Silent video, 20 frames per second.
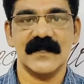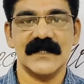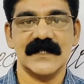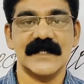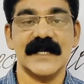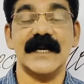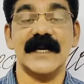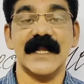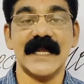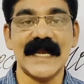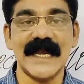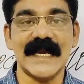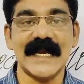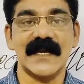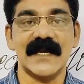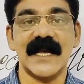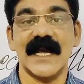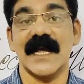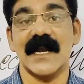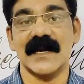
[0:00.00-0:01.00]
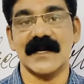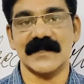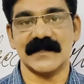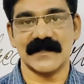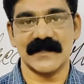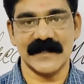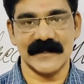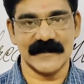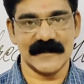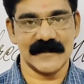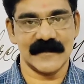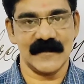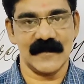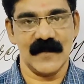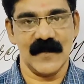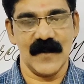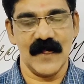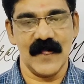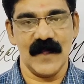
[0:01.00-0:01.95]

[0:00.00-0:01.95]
said in carelessness,